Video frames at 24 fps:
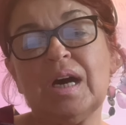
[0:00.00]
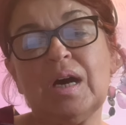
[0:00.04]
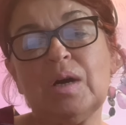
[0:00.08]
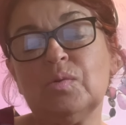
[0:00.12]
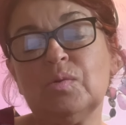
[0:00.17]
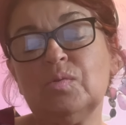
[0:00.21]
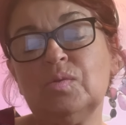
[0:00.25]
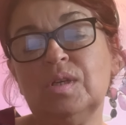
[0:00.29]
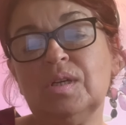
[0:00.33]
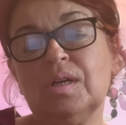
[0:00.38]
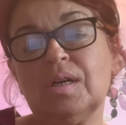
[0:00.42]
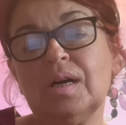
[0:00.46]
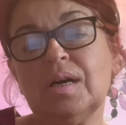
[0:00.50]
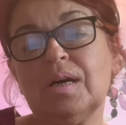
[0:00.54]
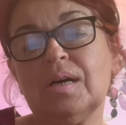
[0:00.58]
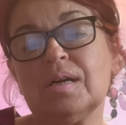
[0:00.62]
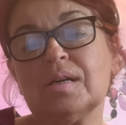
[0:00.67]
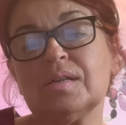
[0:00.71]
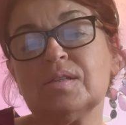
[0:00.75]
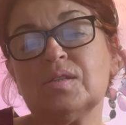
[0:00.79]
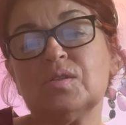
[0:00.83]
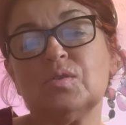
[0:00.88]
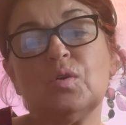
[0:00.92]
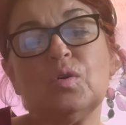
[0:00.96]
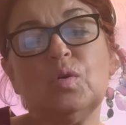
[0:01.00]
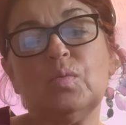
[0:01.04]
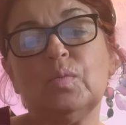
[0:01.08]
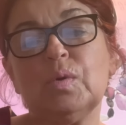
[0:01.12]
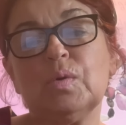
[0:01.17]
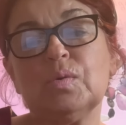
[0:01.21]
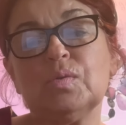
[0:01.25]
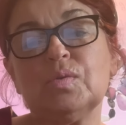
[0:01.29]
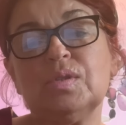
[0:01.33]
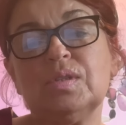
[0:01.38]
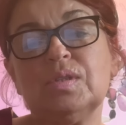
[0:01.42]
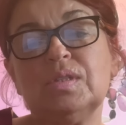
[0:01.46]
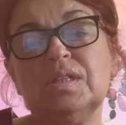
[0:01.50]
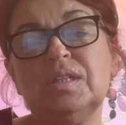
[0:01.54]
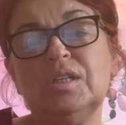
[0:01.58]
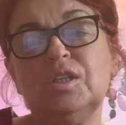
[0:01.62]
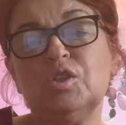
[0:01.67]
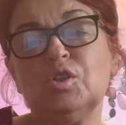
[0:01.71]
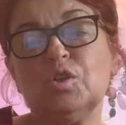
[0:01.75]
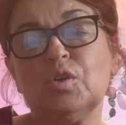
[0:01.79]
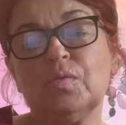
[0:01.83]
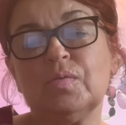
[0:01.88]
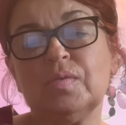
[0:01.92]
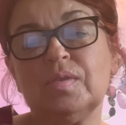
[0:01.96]
Audi cars, almost
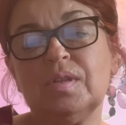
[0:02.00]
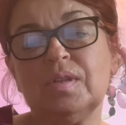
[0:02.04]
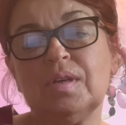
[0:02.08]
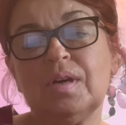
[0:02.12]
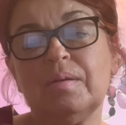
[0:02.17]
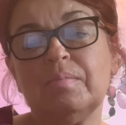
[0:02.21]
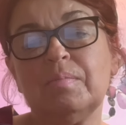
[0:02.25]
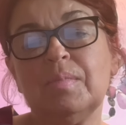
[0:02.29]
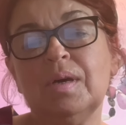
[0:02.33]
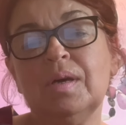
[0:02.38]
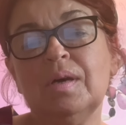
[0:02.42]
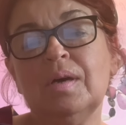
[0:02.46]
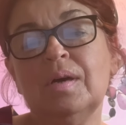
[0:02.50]
each of them,